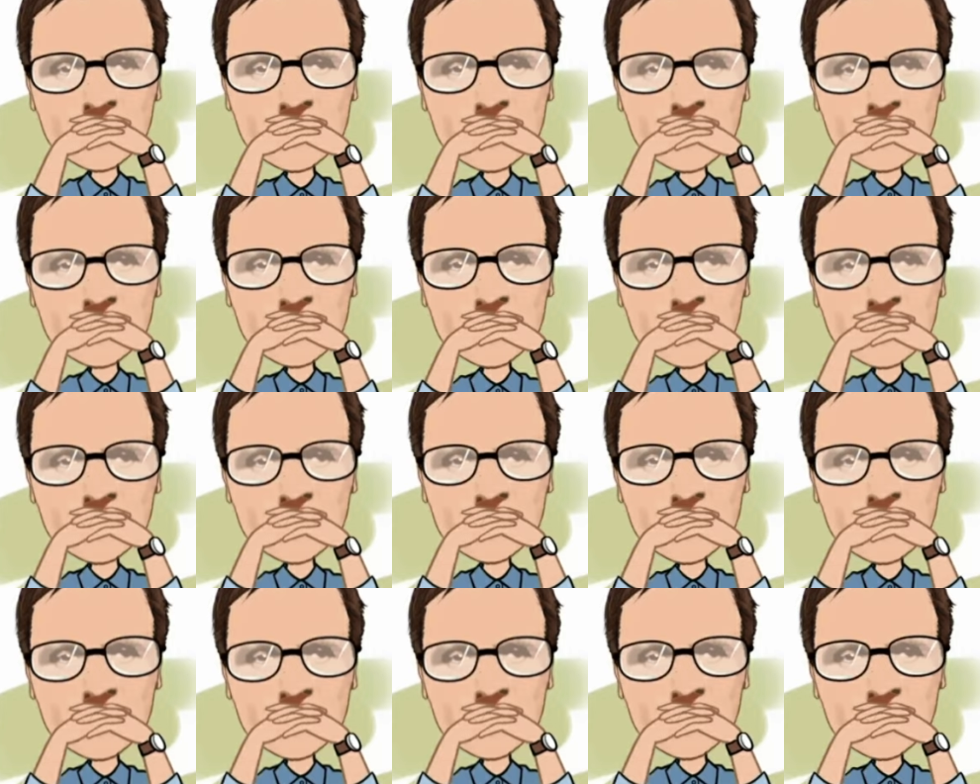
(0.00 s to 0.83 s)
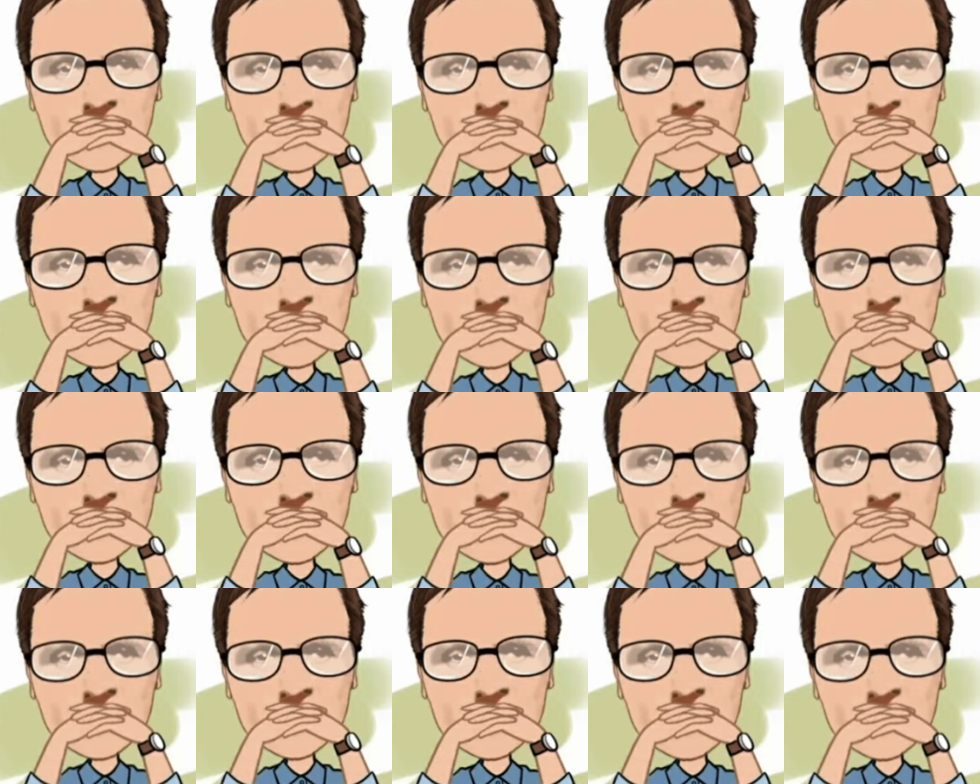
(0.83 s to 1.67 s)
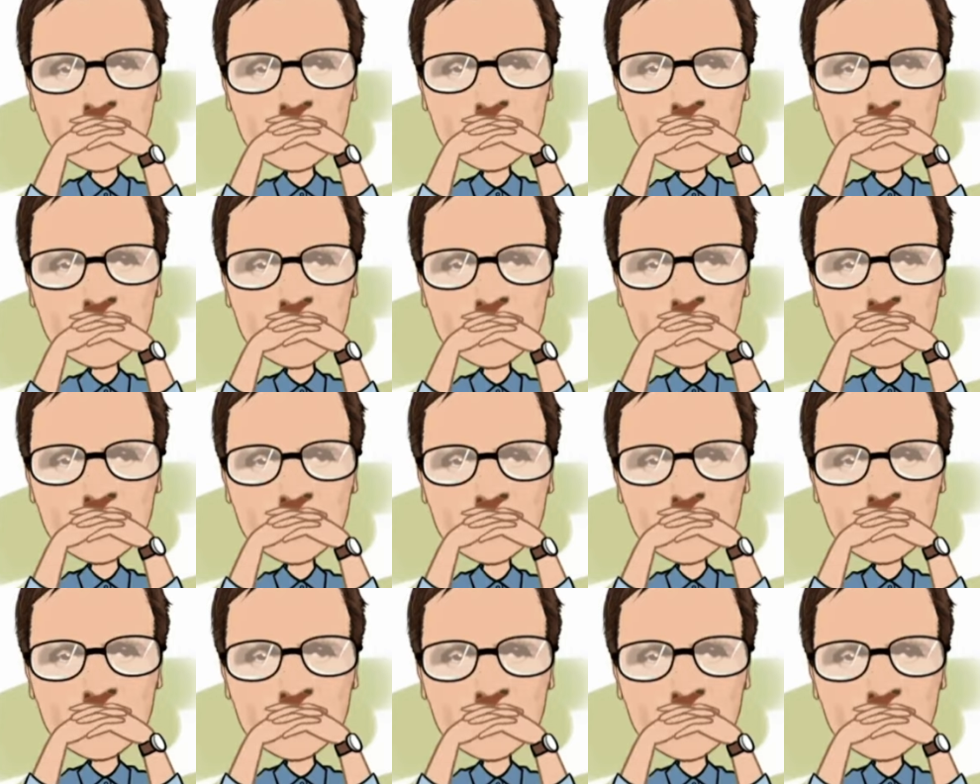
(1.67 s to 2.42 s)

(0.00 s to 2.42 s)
(silence)